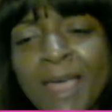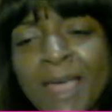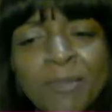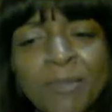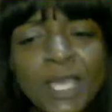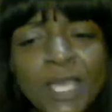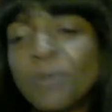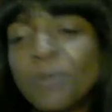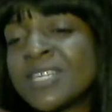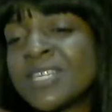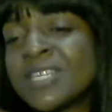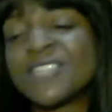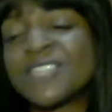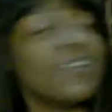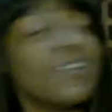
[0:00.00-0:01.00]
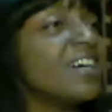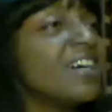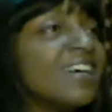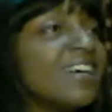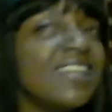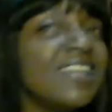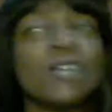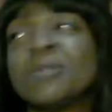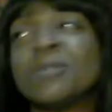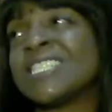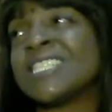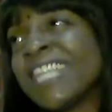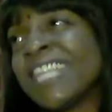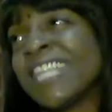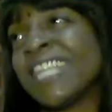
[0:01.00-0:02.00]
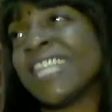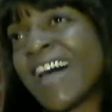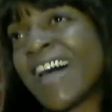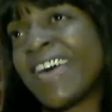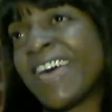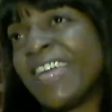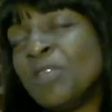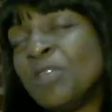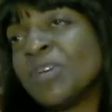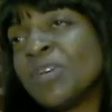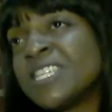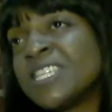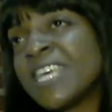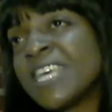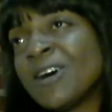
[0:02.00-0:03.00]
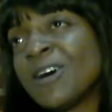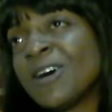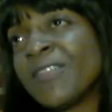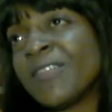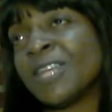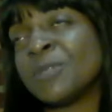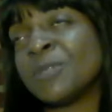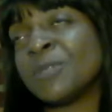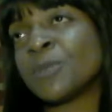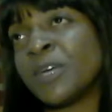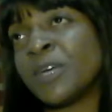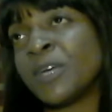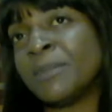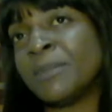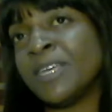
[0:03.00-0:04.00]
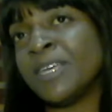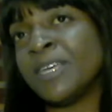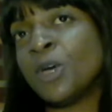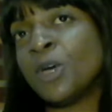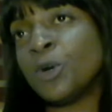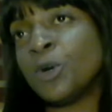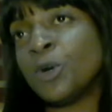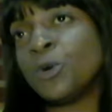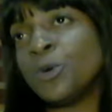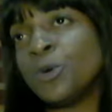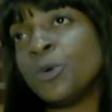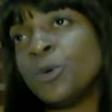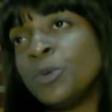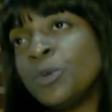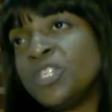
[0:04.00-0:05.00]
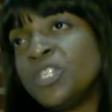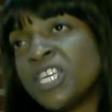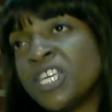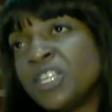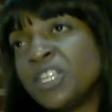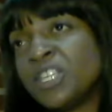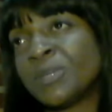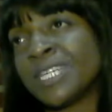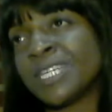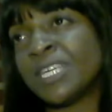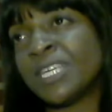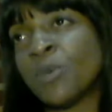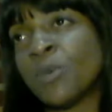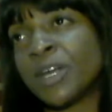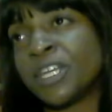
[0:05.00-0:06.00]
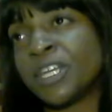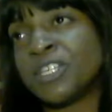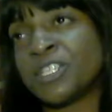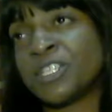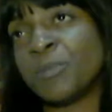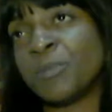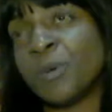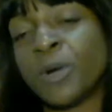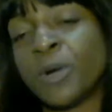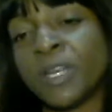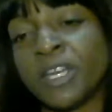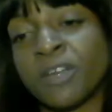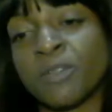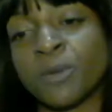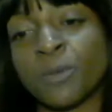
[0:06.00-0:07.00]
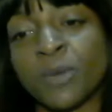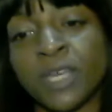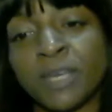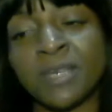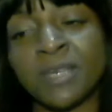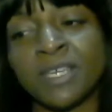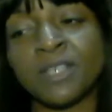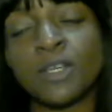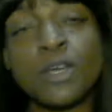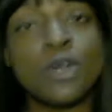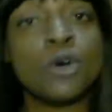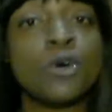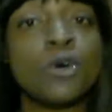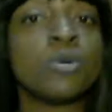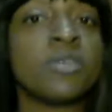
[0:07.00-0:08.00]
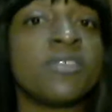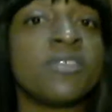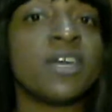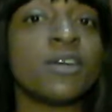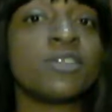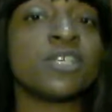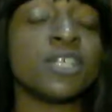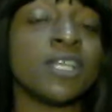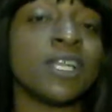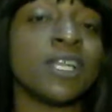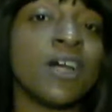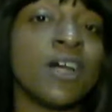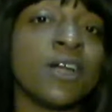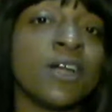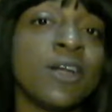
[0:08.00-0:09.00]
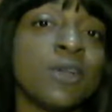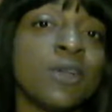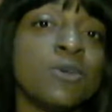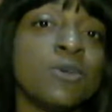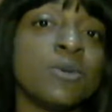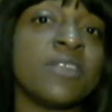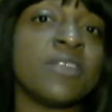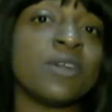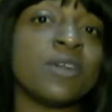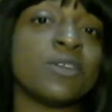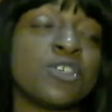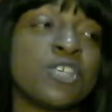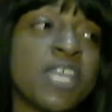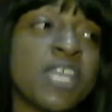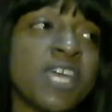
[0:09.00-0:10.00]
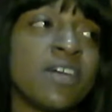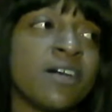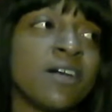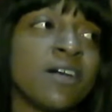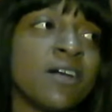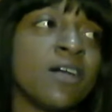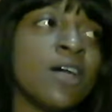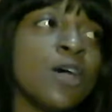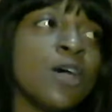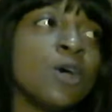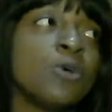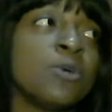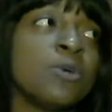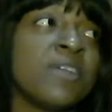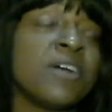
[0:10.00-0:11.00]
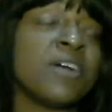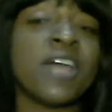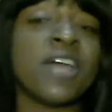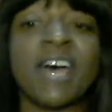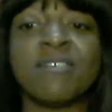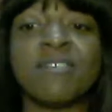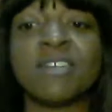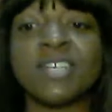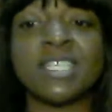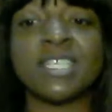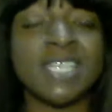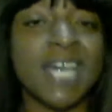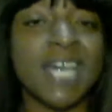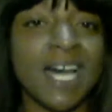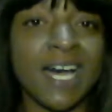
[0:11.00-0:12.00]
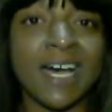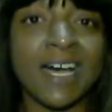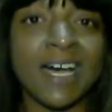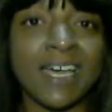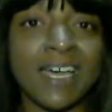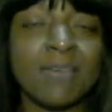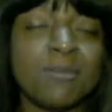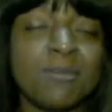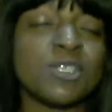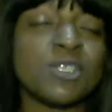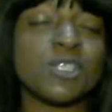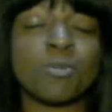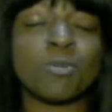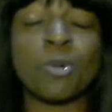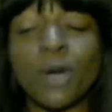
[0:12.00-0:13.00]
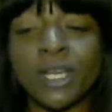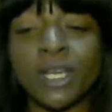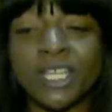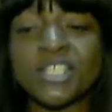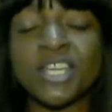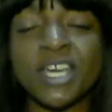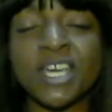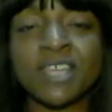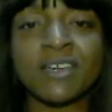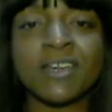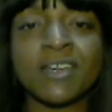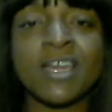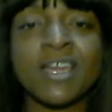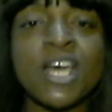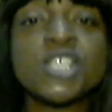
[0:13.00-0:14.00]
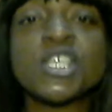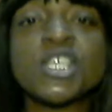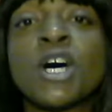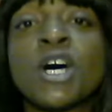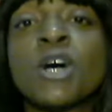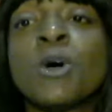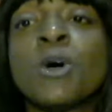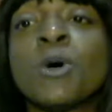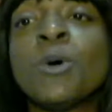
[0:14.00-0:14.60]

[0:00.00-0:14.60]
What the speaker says: it was fun. It was light. You could tell that it was women who genuinely wanted to support other women, who were there to learn, who were there to share, who were there to have a good time, to support each other. So